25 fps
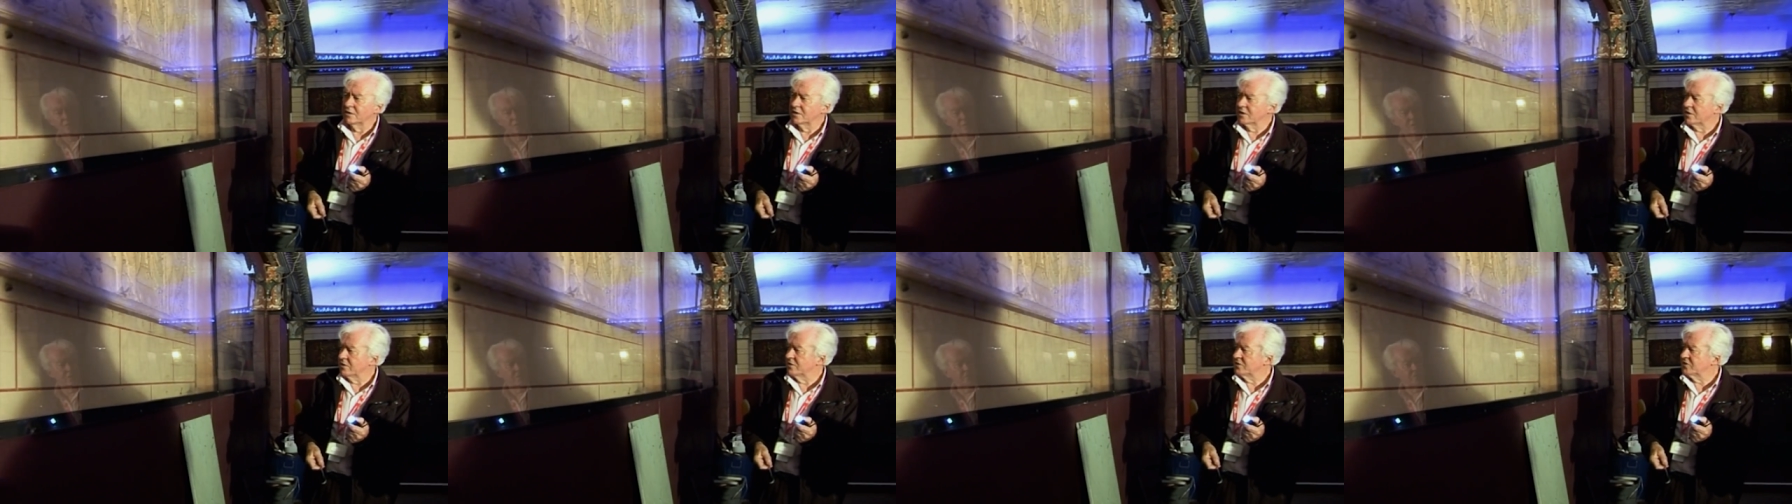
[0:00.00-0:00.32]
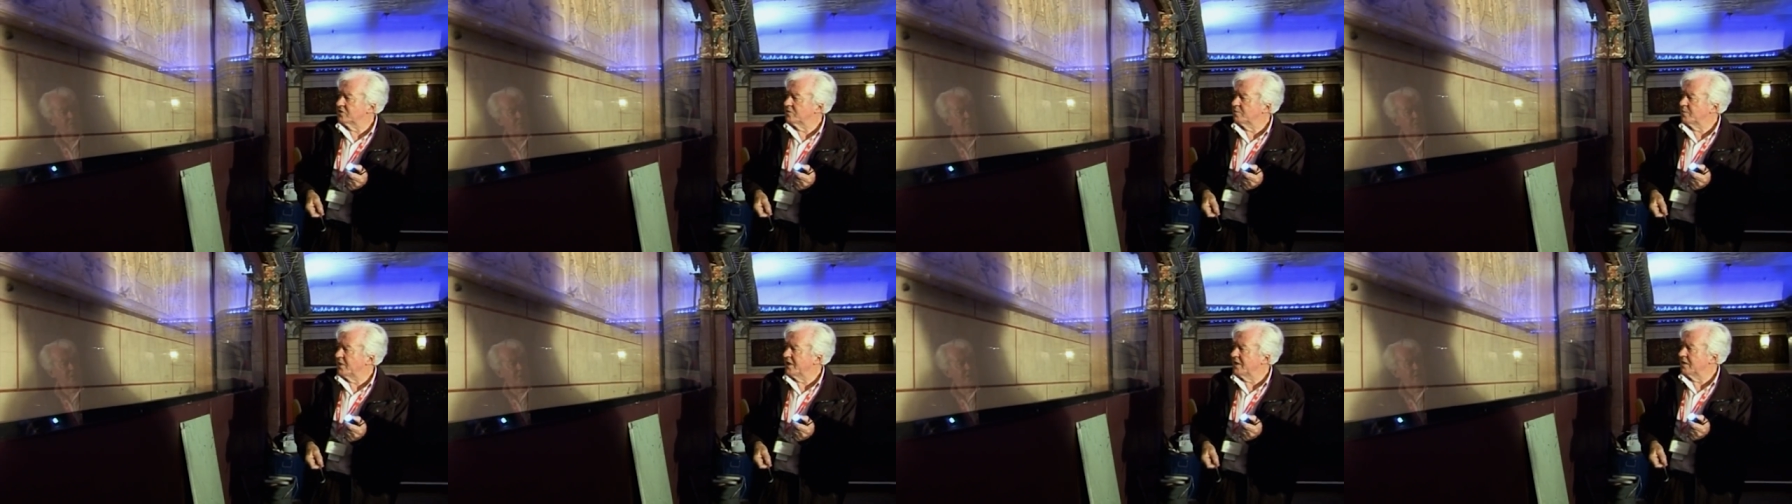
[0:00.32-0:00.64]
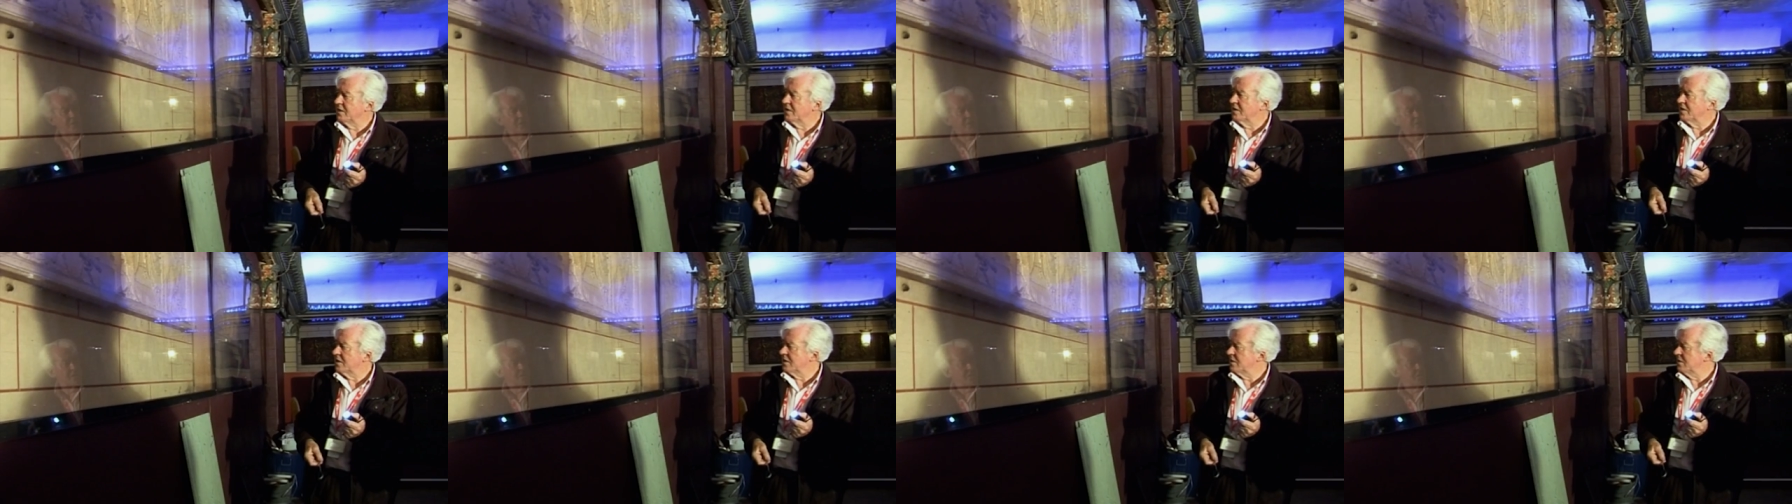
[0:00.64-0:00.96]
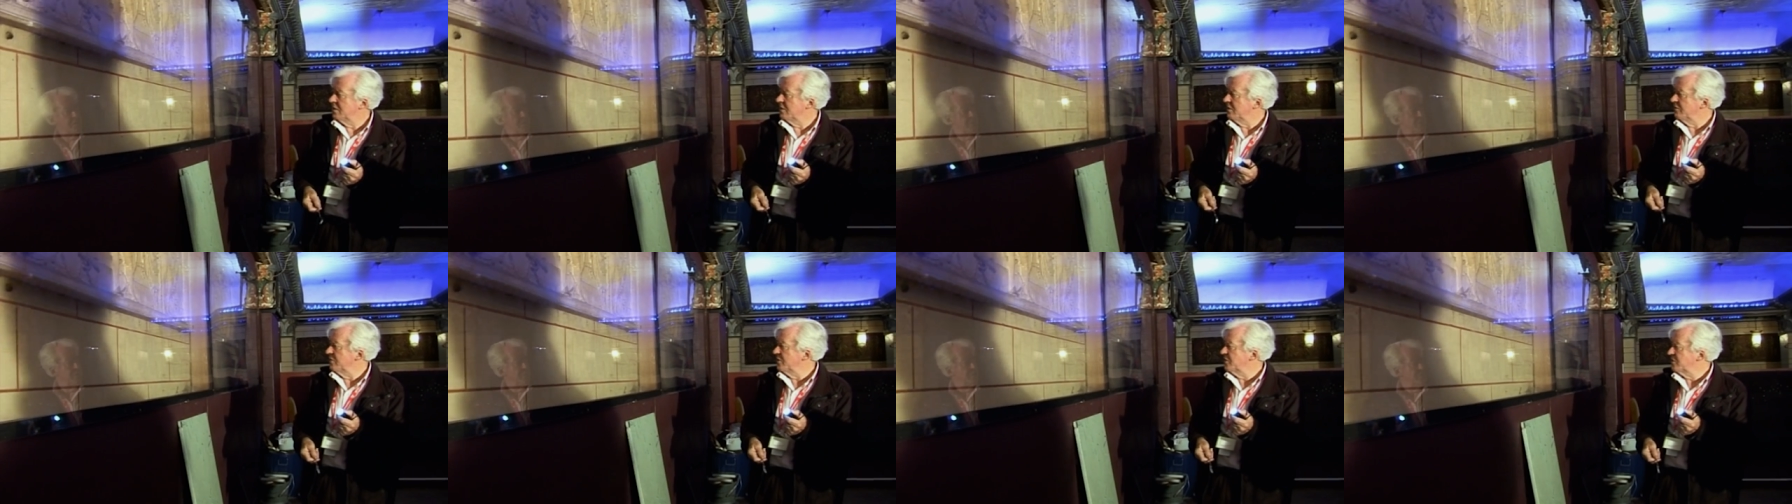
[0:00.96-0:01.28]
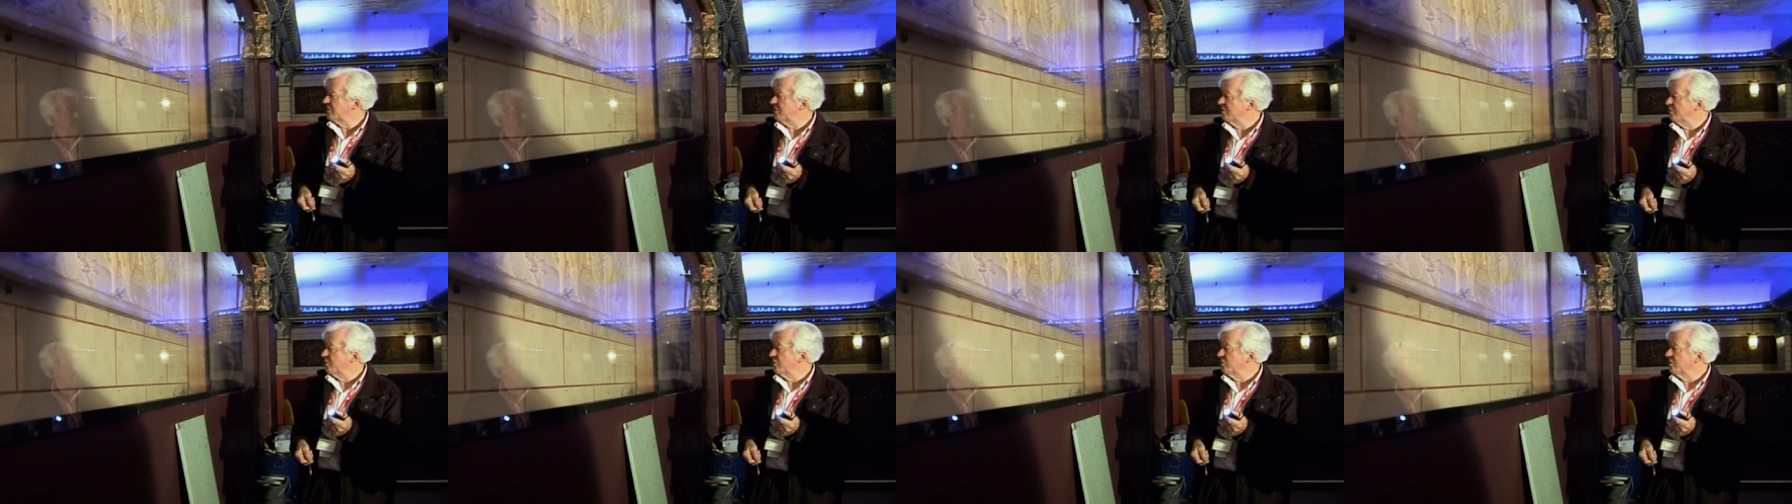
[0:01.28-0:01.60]
coats of paint in the rest
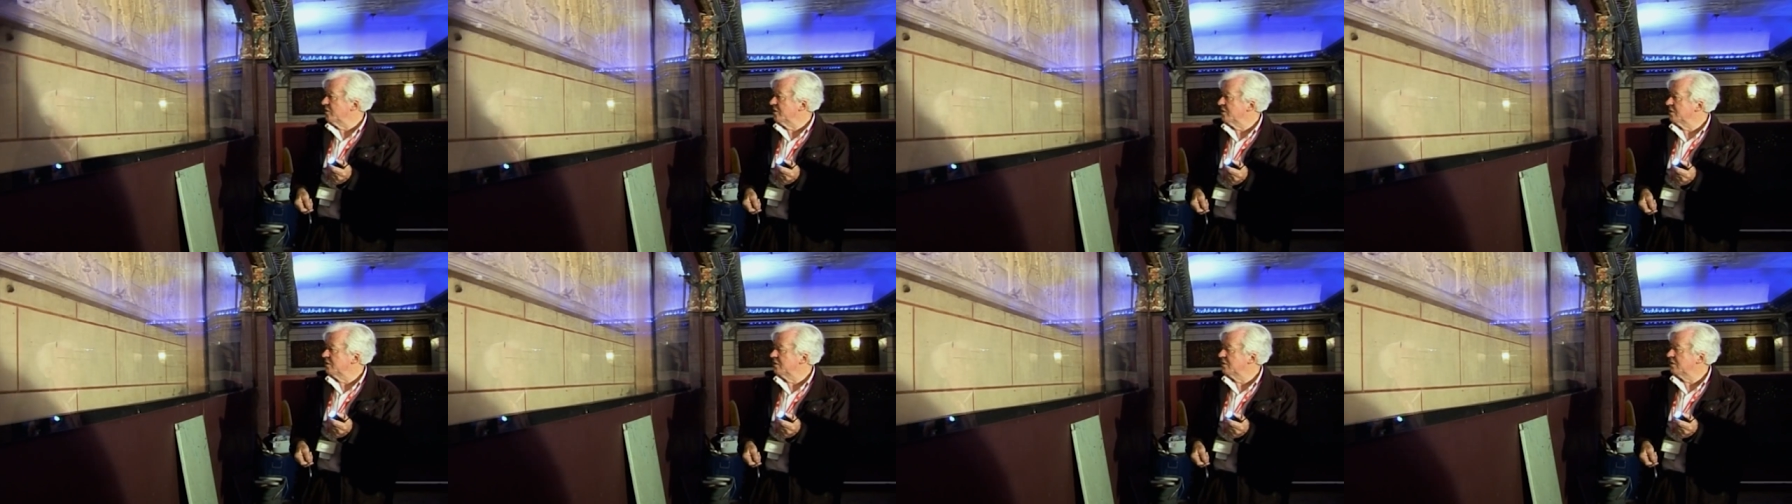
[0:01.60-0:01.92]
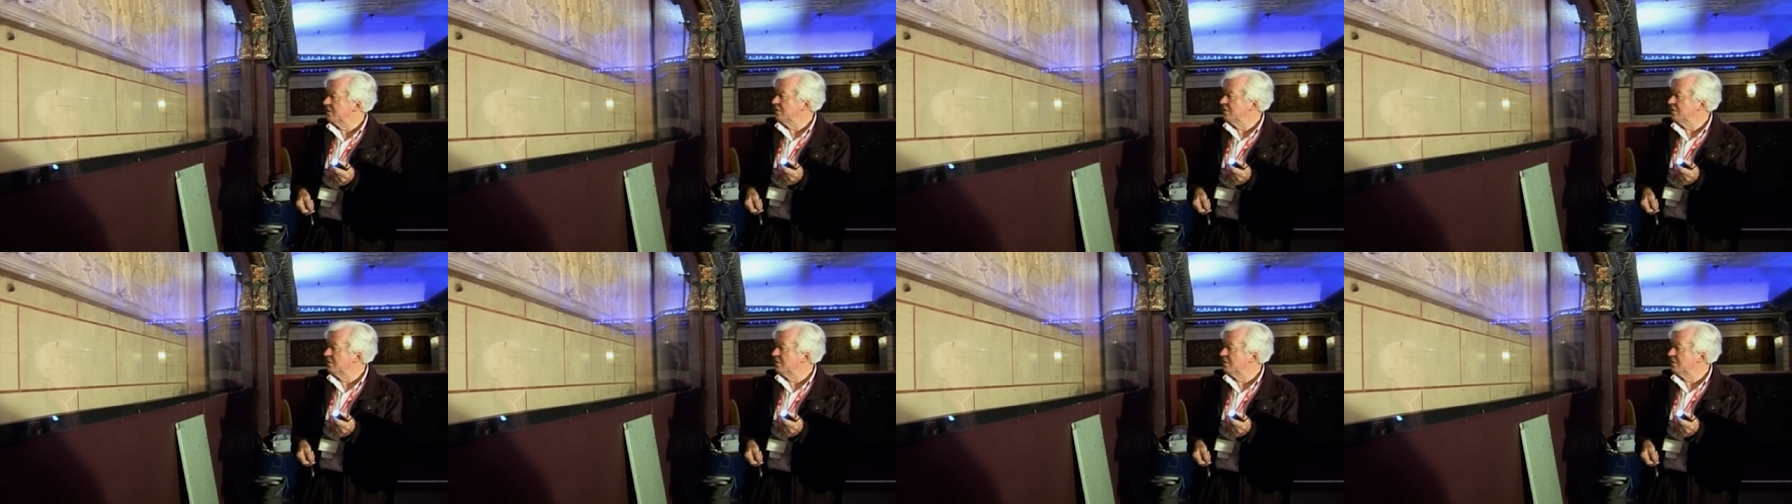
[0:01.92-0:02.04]
of the building.